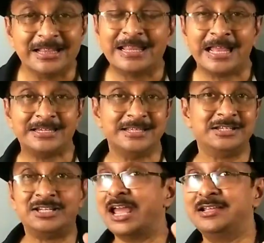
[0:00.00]
that
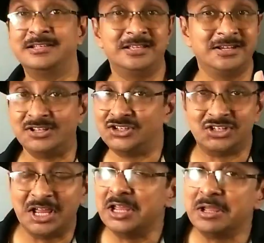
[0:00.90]
it
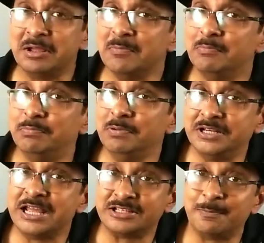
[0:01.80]
has